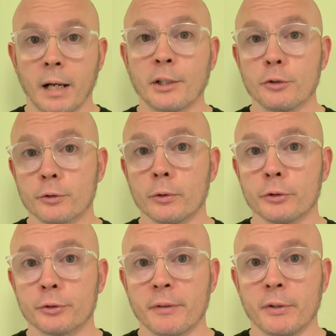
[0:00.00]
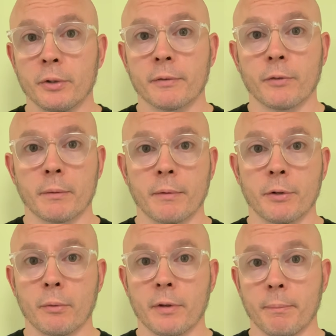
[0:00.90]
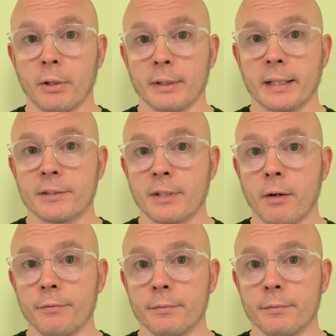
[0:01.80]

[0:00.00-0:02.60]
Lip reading: I used Google Street View to confirm the view of the building itself,